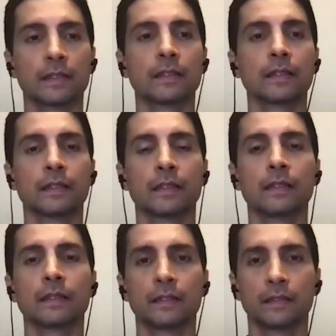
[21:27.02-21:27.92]

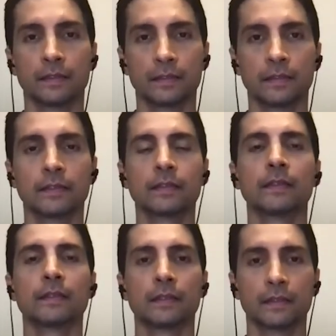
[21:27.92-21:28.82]

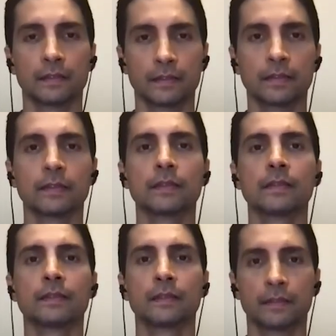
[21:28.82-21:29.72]

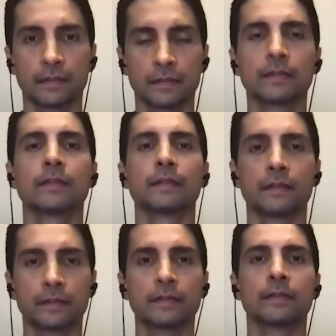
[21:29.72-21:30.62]

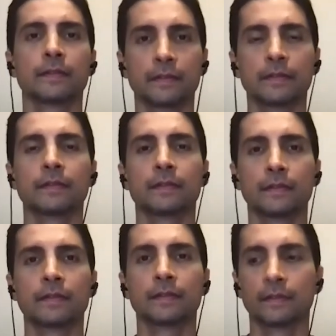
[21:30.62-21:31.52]
The person shown says nothing.